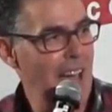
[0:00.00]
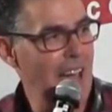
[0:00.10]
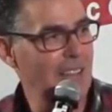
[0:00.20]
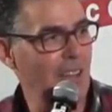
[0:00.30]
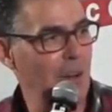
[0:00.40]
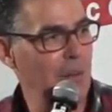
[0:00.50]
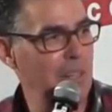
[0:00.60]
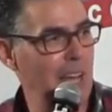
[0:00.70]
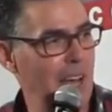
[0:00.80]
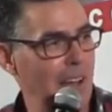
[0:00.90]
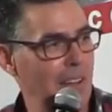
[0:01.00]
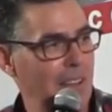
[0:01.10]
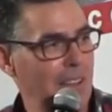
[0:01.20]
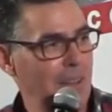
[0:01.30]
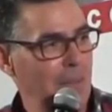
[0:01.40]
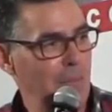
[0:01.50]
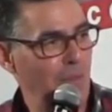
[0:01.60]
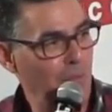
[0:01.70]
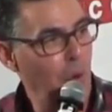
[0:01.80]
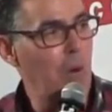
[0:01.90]
at the hotel
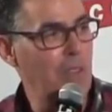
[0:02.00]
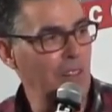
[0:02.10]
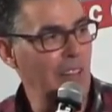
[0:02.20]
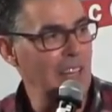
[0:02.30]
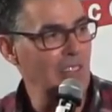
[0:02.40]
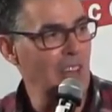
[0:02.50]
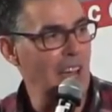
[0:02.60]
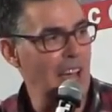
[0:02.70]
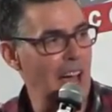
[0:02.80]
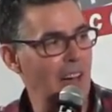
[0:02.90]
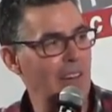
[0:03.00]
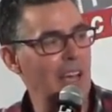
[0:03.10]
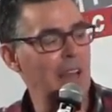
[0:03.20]
before the late checkout,